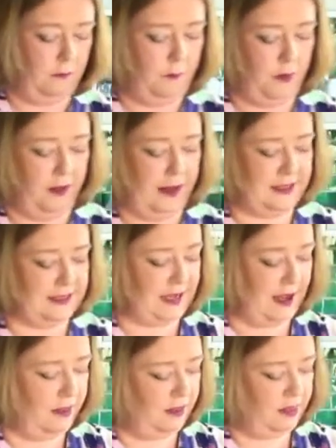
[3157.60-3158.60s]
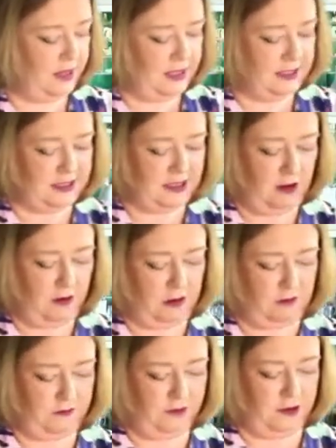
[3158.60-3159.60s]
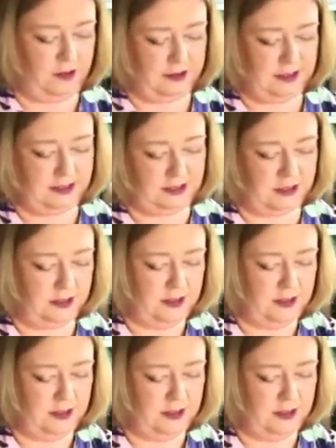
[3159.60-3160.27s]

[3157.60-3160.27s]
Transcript: but let's get this going first.